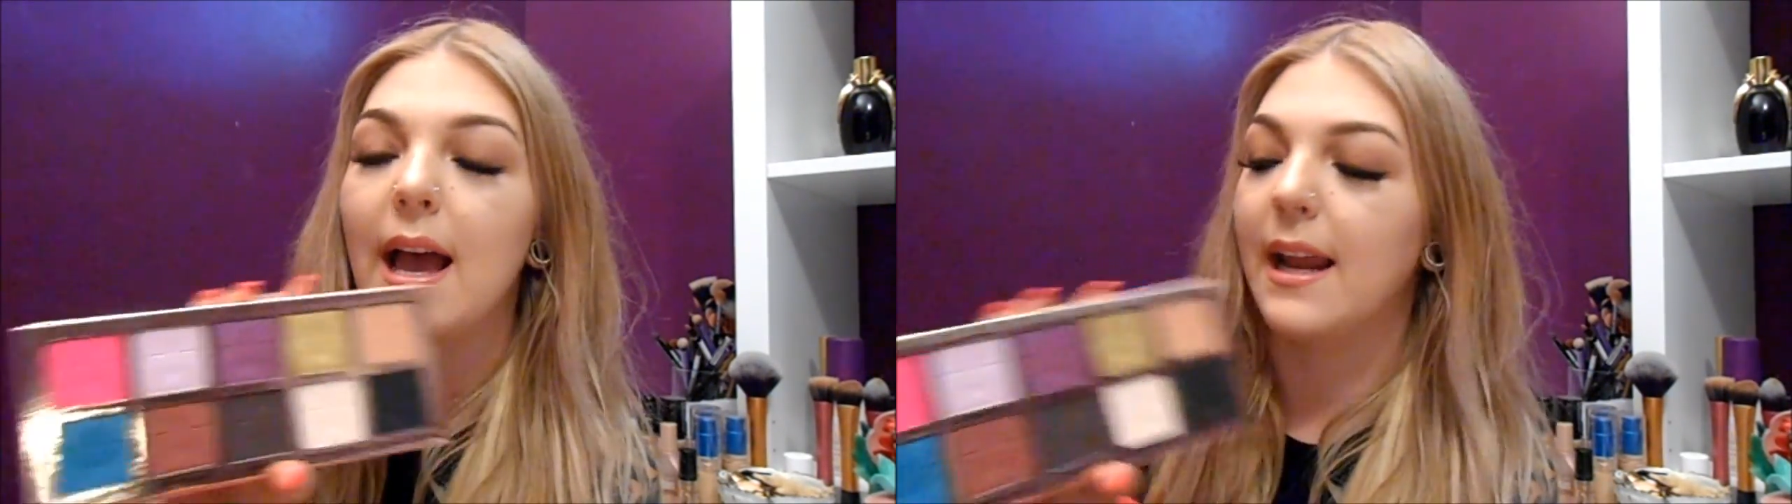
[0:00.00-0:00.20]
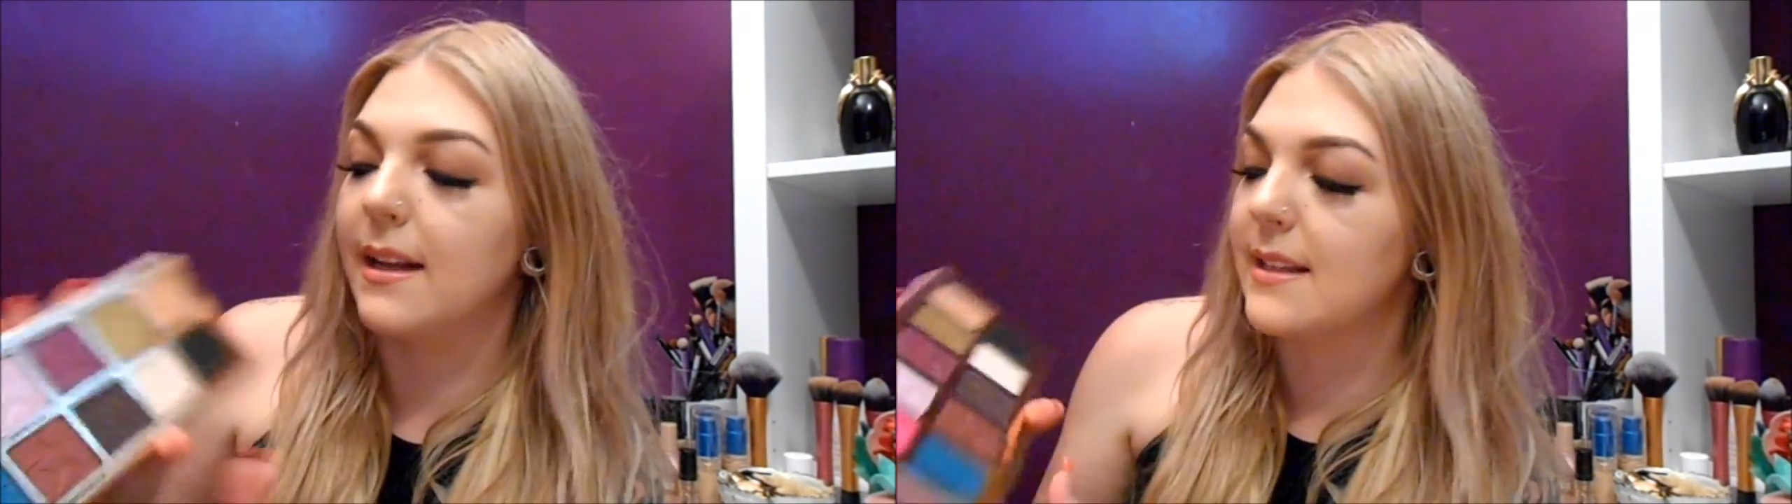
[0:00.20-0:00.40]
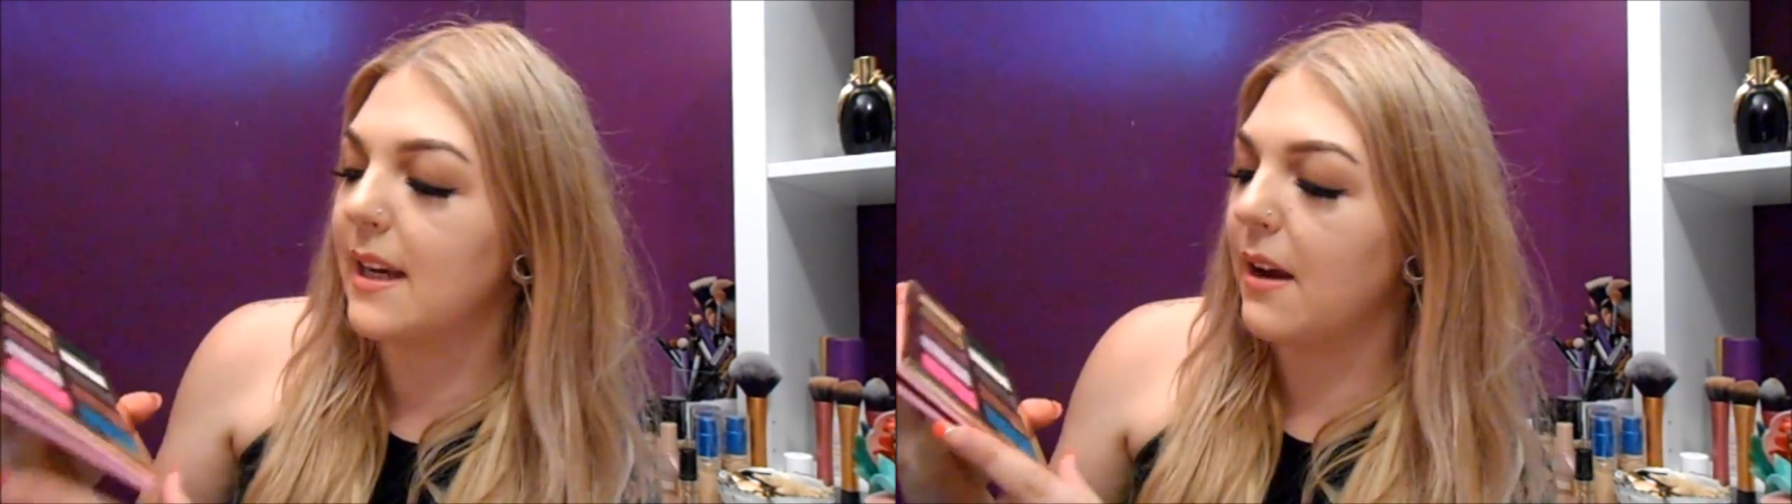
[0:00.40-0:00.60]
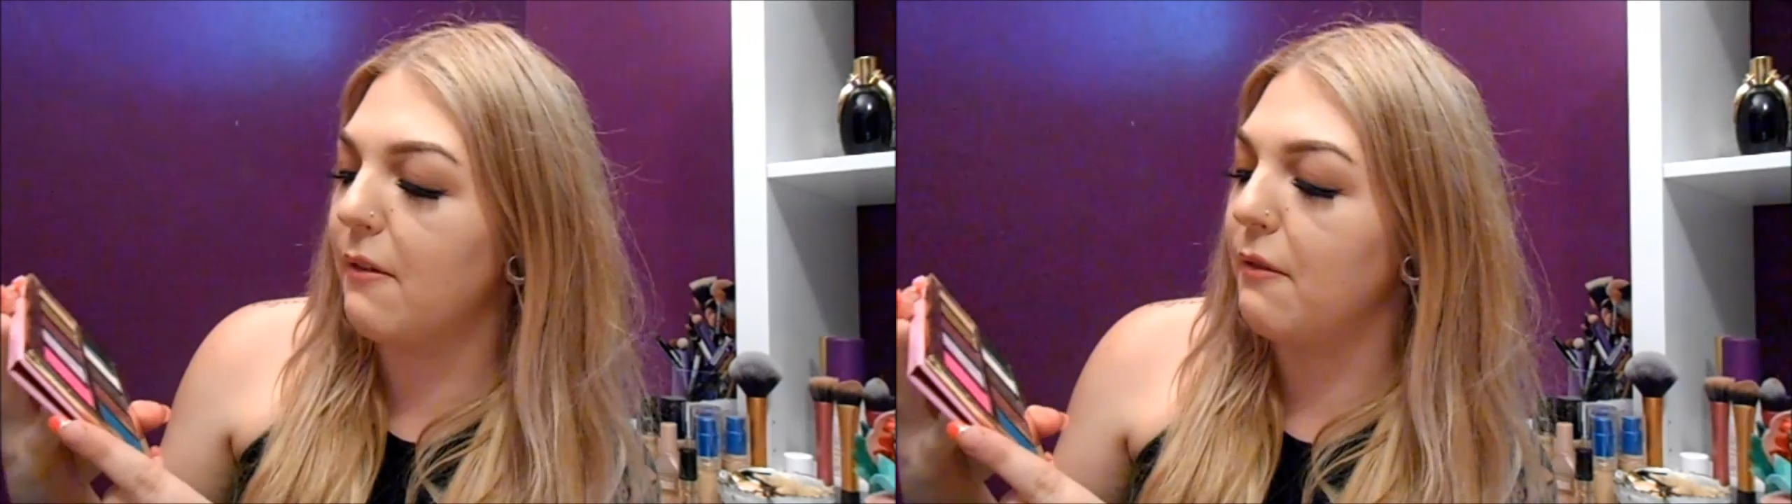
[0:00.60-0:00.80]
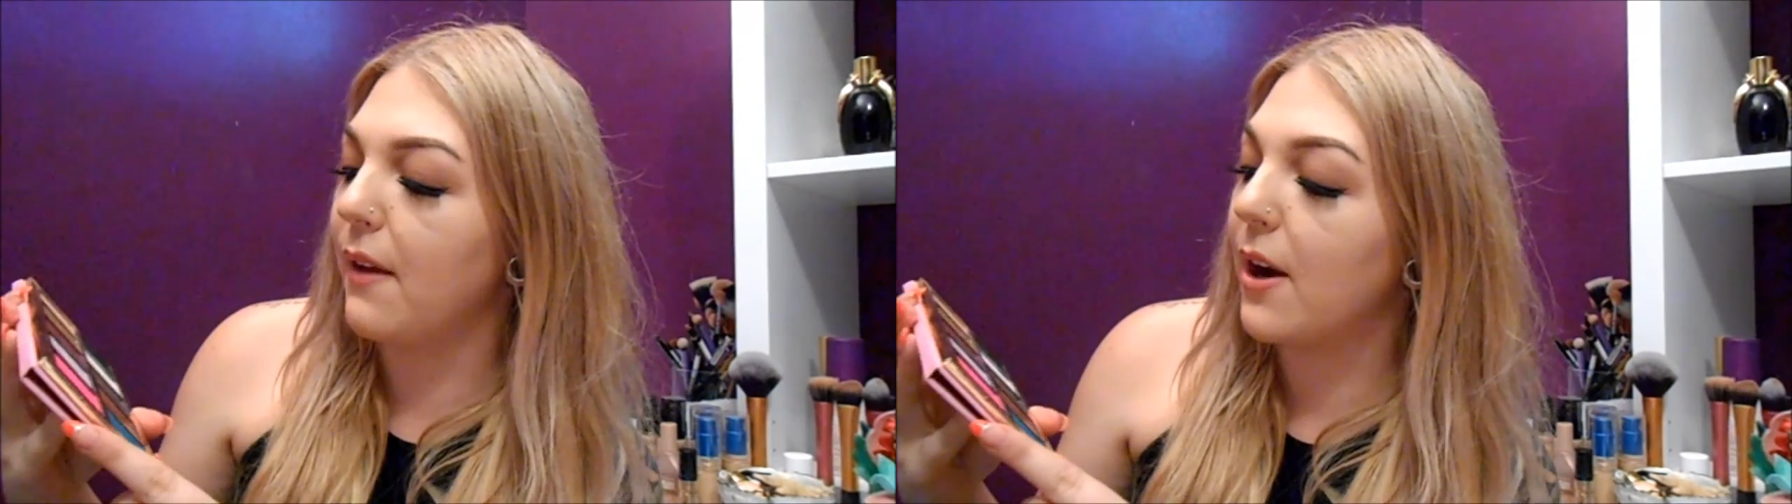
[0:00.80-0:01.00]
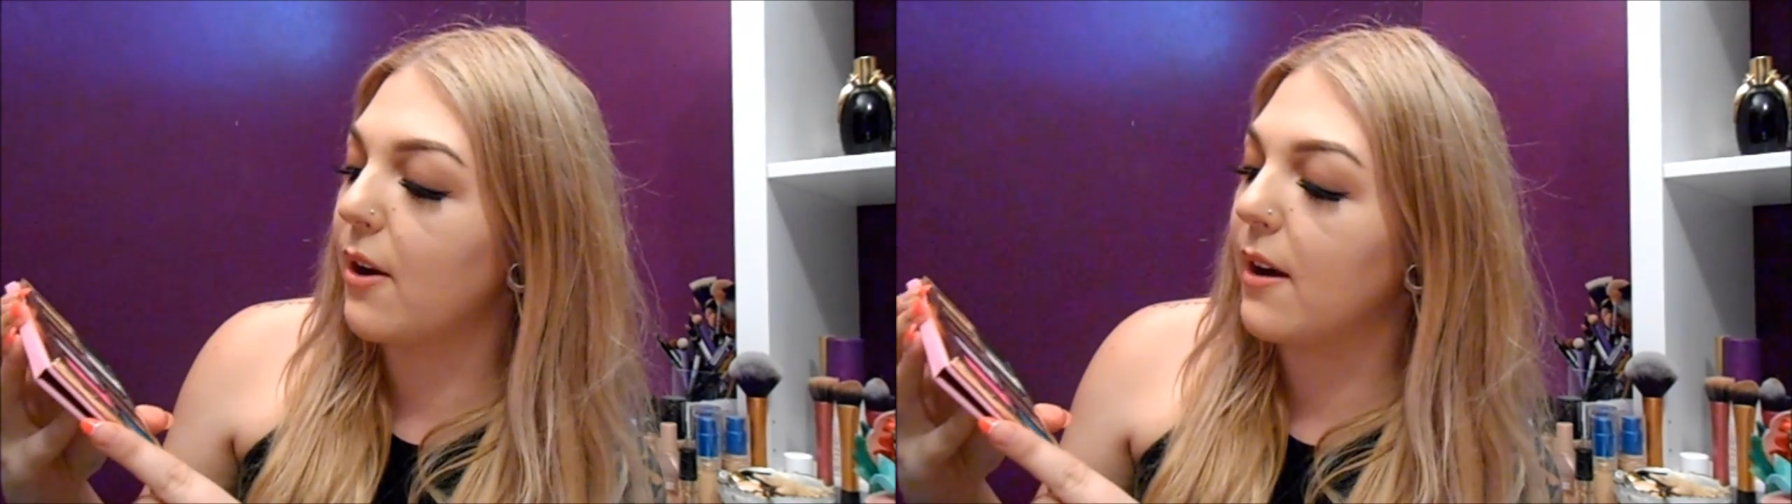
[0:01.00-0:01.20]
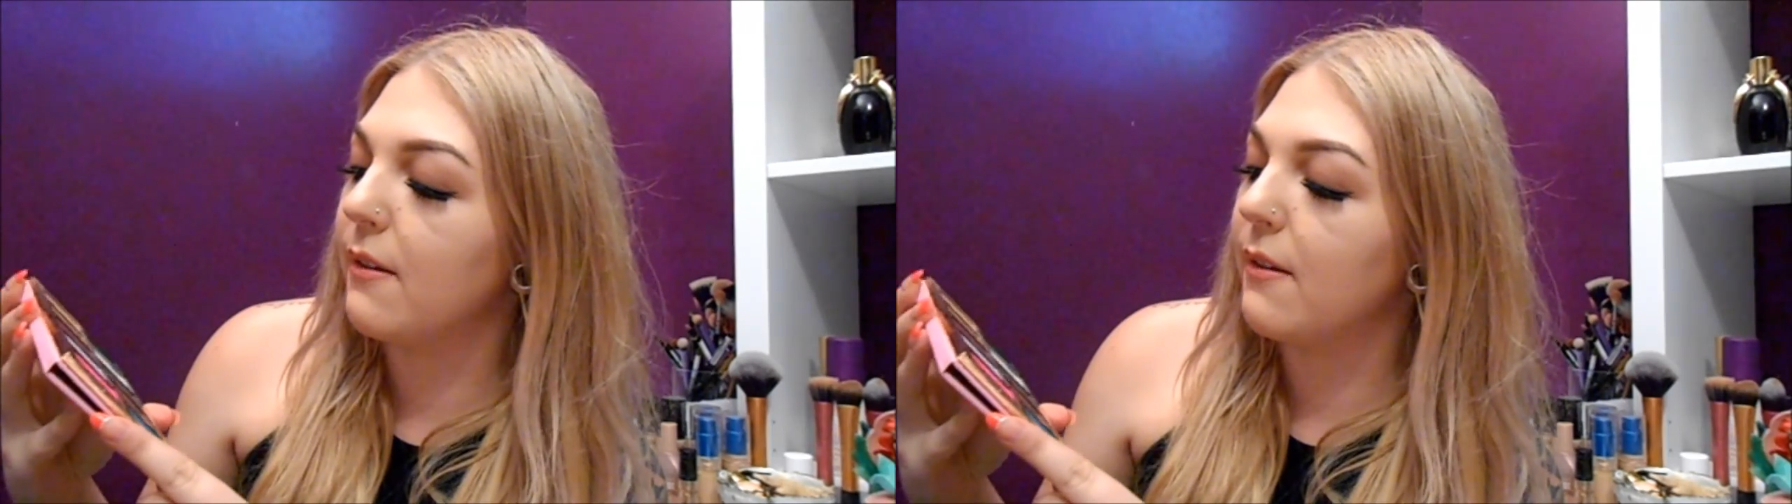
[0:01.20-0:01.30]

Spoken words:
And it's like a very,